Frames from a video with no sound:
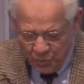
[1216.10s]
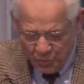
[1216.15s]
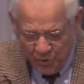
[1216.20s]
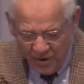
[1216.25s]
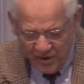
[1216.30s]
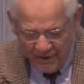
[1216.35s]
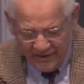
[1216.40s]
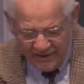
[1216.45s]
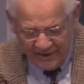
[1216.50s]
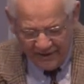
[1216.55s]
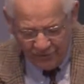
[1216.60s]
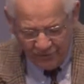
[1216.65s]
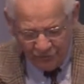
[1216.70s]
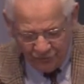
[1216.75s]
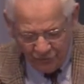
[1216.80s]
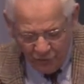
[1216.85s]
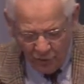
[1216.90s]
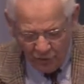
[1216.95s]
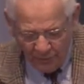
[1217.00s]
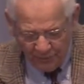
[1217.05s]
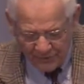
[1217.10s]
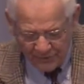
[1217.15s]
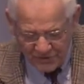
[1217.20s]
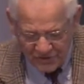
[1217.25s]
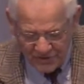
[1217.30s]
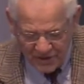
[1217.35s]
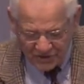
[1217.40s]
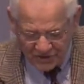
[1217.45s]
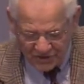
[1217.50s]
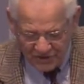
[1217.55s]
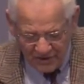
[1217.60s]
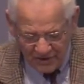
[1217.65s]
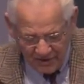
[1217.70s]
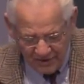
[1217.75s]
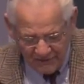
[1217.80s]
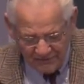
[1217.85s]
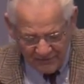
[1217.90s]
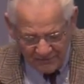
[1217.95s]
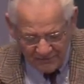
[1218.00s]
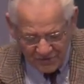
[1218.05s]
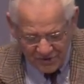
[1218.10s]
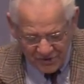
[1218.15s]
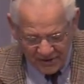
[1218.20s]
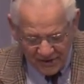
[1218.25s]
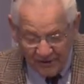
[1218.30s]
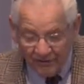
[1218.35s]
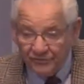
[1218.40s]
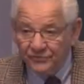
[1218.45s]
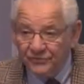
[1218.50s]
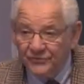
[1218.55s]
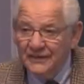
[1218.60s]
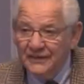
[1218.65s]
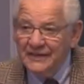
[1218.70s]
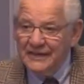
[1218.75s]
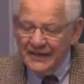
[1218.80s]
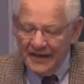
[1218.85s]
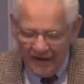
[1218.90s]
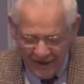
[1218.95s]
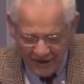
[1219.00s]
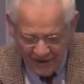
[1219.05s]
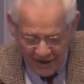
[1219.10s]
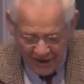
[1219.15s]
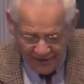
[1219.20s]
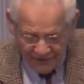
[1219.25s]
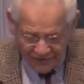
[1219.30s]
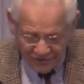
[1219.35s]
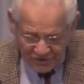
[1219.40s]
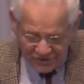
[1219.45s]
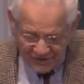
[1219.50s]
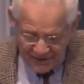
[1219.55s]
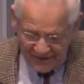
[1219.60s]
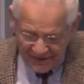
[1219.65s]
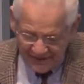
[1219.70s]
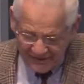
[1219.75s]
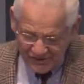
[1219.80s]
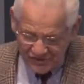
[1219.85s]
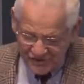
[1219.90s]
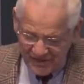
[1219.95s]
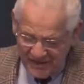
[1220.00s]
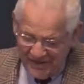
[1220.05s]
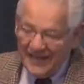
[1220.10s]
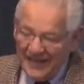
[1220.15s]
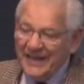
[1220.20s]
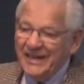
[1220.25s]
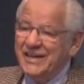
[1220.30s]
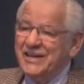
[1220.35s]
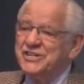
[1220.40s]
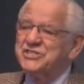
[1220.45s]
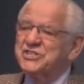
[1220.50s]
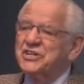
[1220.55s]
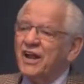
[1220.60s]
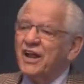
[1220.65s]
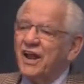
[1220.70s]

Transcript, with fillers: one in full possession of himself. Another says, it is